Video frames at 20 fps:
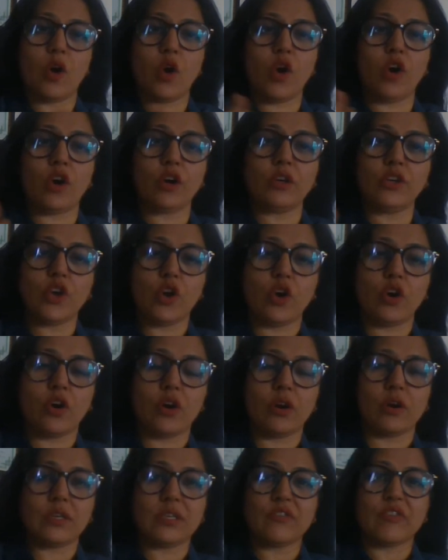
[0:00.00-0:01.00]
on
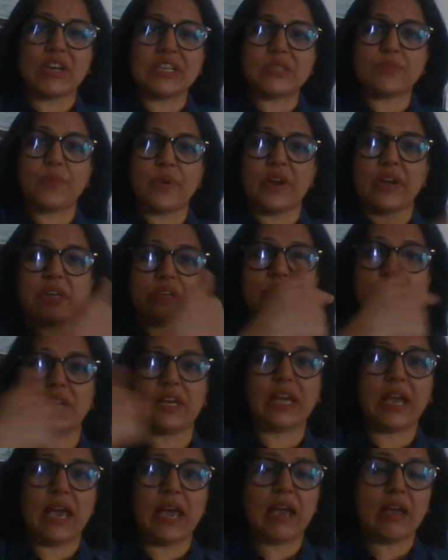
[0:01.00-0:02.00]
your
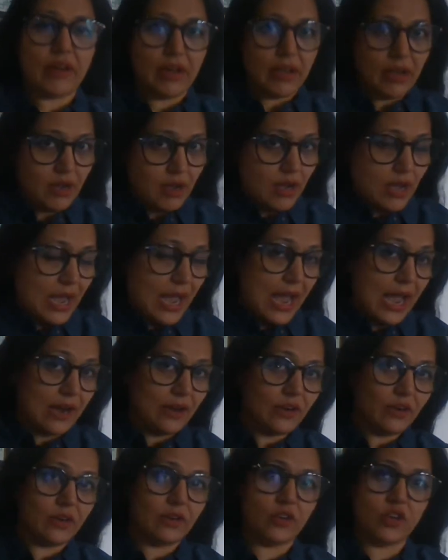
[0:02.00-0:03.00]
respiratory area
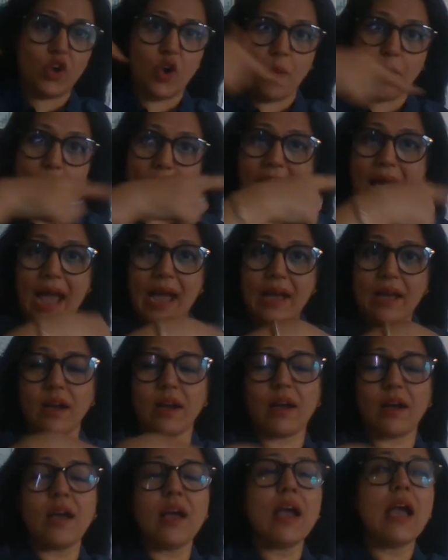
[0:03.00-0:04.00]
and your back